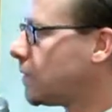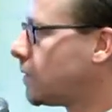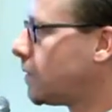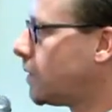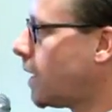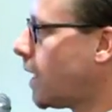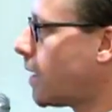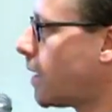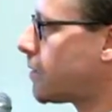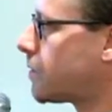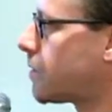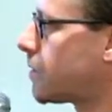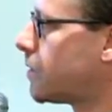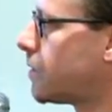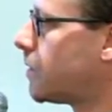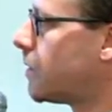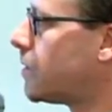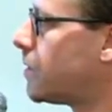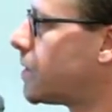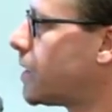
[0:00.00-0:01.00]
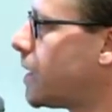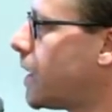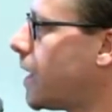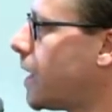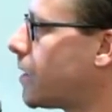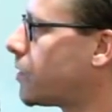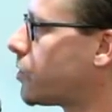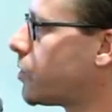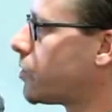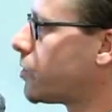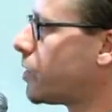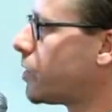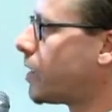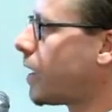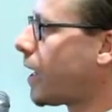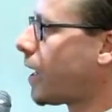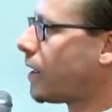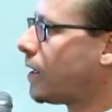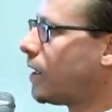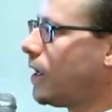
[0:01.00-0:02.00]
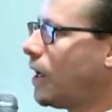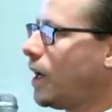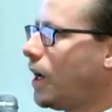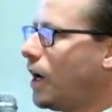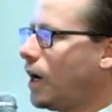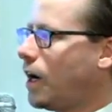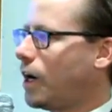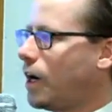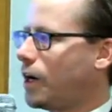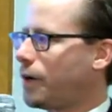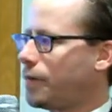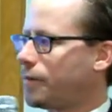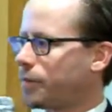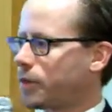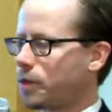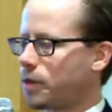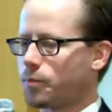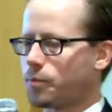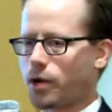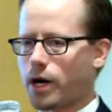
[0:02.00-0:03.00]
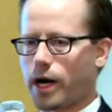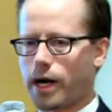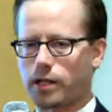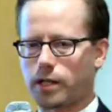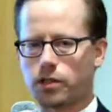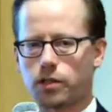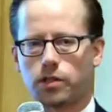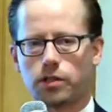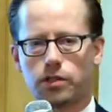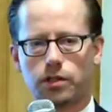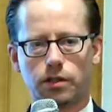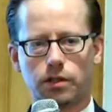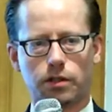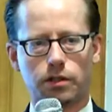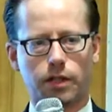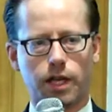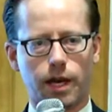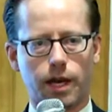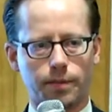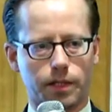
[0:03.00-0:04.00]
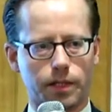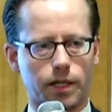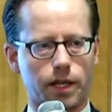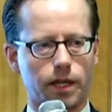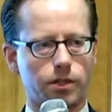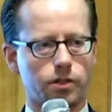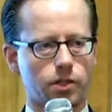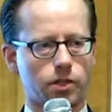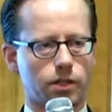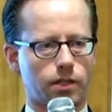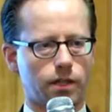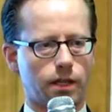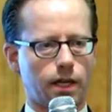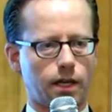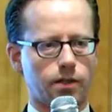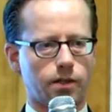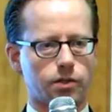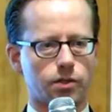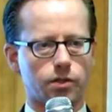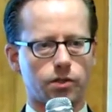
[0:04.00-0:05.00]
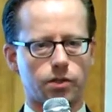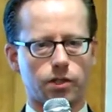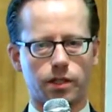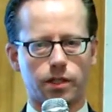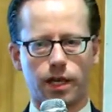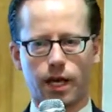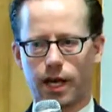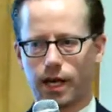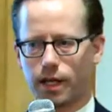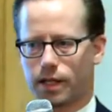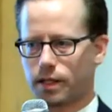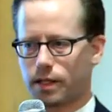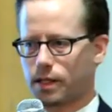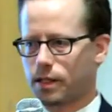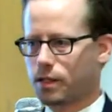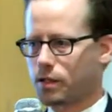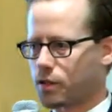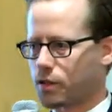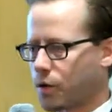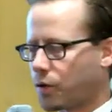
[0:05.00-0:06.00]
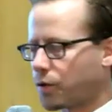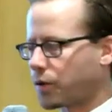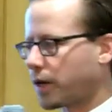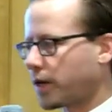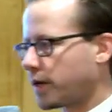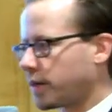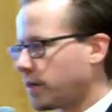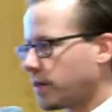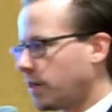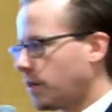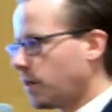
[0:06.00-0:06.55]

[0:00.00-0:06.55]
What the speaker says: Yes, is the answer to that. The practical application answer to that is, okay,